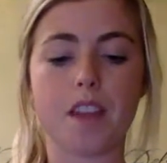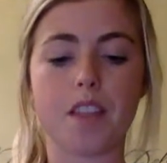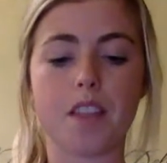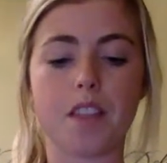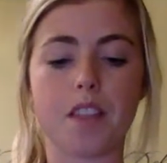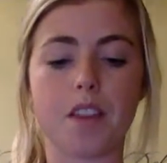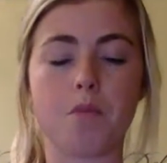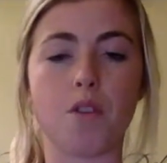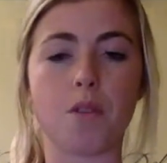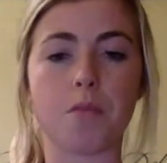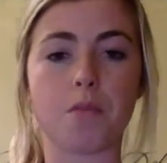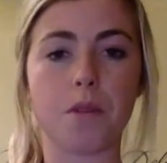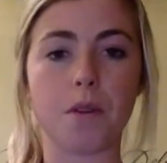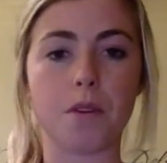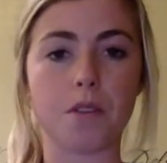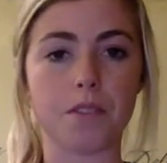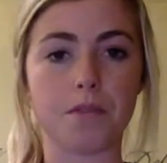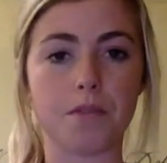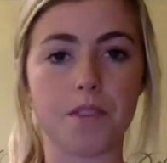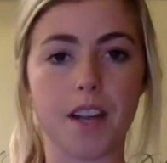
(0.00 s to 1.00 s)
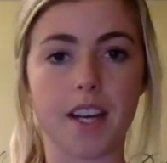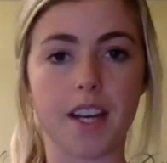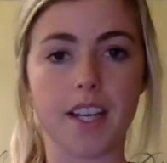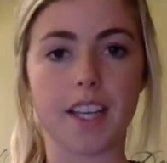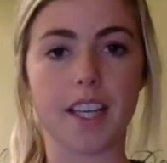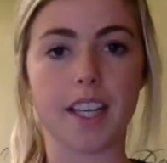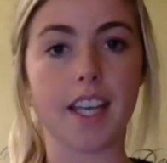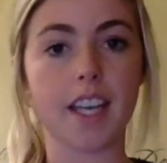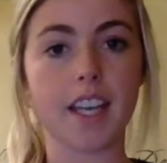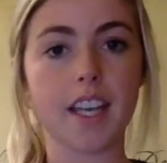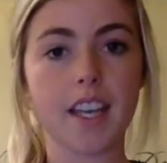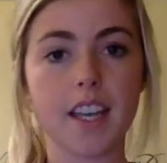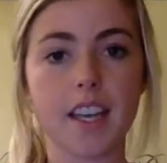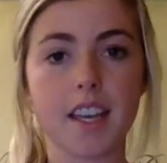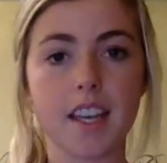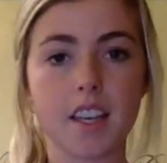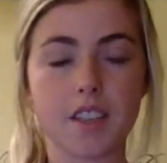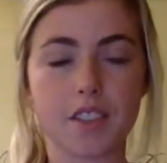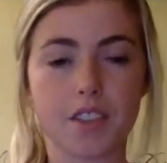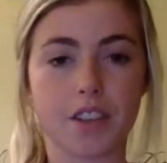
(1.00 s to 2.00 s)
more prone to finding
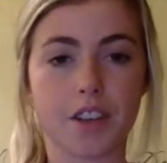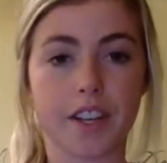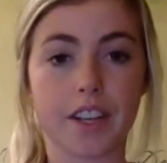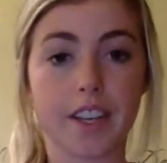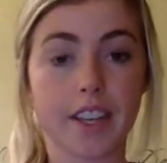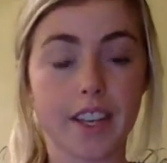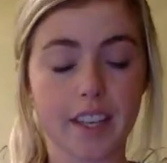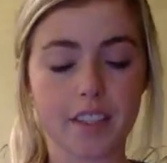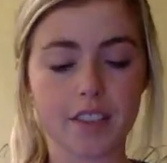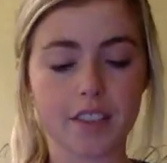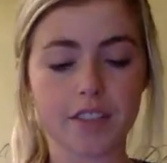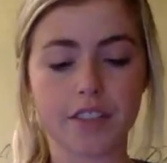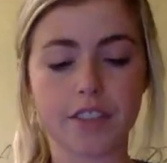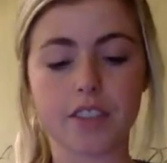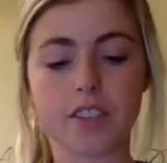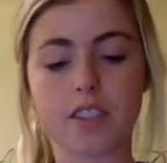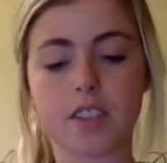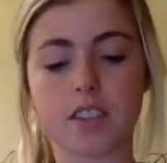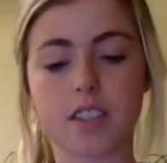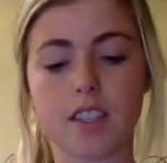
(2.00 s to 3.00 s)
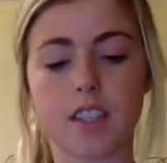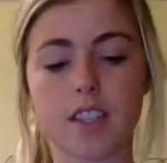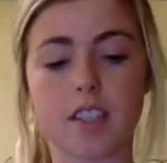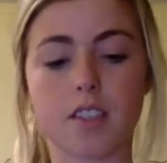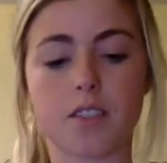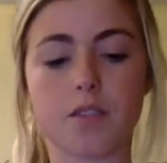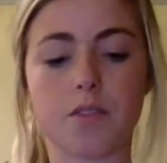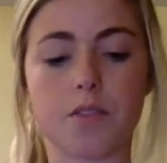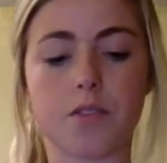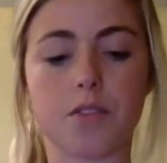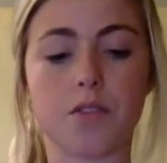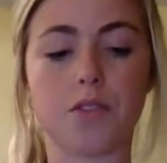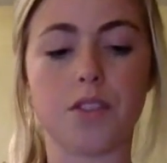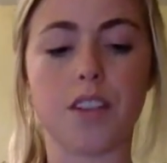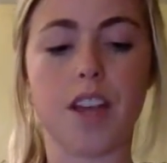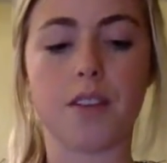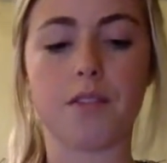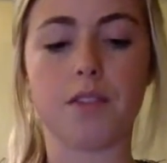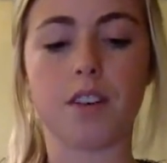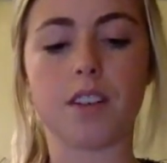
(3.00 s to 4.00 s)
certain cancers is through
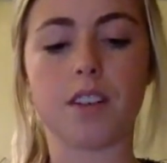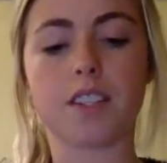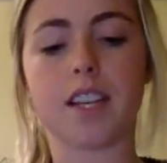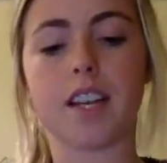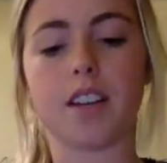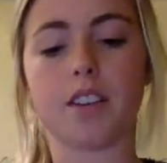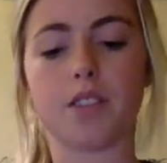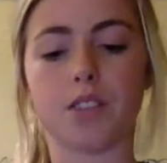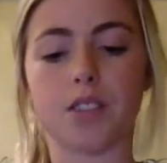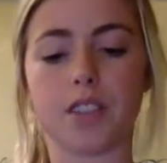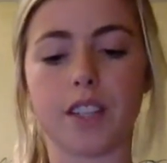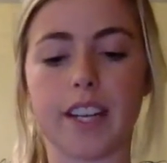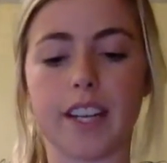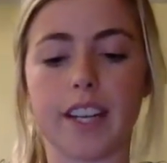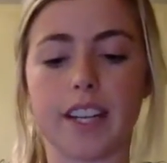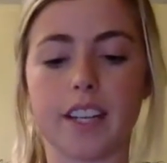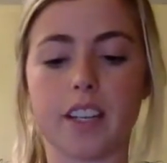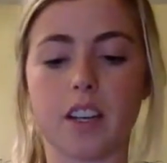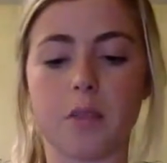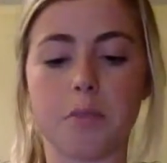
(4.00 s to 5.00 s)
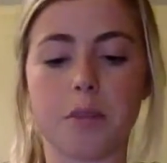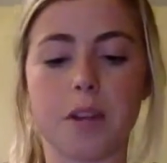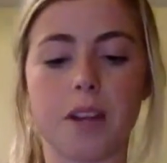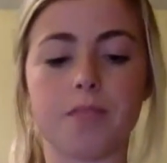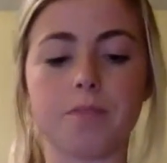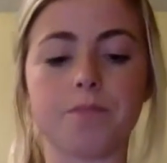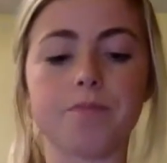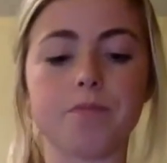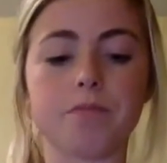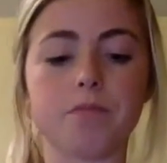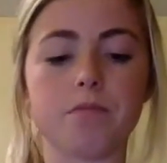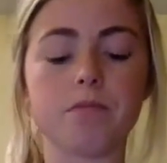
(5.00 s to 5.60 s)
that volatile organic compound.